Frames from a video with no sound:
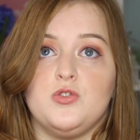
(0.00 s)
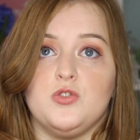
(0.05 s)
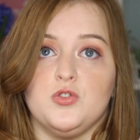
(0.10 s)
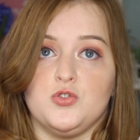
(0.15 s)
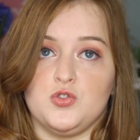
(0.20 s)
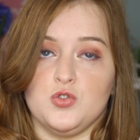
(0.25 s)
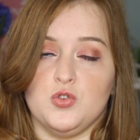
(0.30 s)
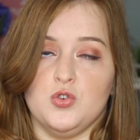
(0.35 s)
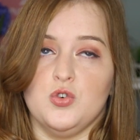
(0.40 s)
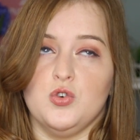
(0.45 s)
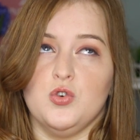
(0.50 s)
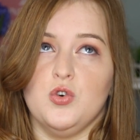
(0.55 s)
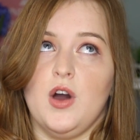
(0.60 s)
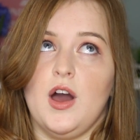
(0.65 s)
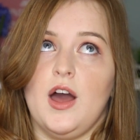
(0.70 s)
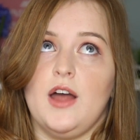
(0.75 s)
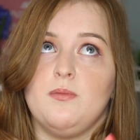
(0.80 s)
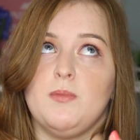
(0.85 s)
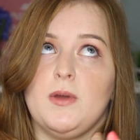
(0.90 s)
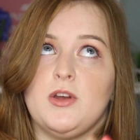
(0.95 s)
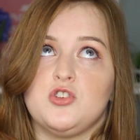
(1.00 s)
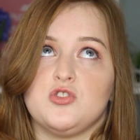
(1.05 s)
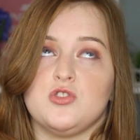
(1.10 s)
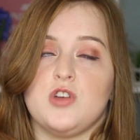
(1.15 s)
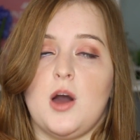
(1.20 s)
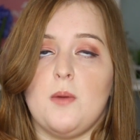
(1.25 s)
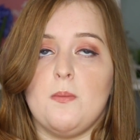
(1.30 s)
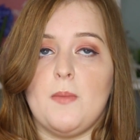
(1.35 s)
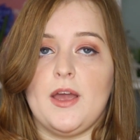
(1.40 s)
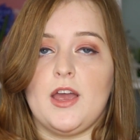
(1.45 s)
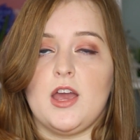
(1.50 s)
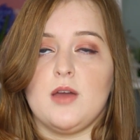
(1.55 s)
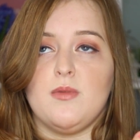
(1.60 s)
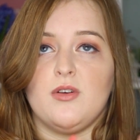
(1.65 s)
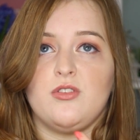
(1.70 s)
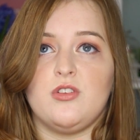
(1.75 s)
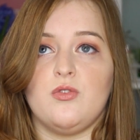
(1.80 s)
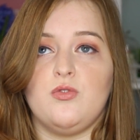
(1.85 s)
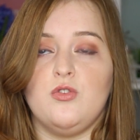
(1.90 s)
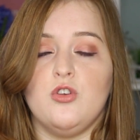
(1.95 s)
the door and make sure that I'm making
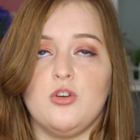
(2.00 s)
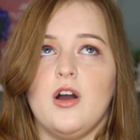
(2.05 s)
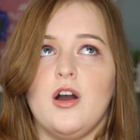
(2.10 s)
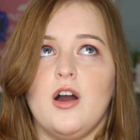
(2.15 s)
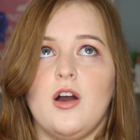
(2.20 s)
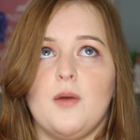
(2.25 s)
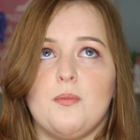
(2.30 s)
myself look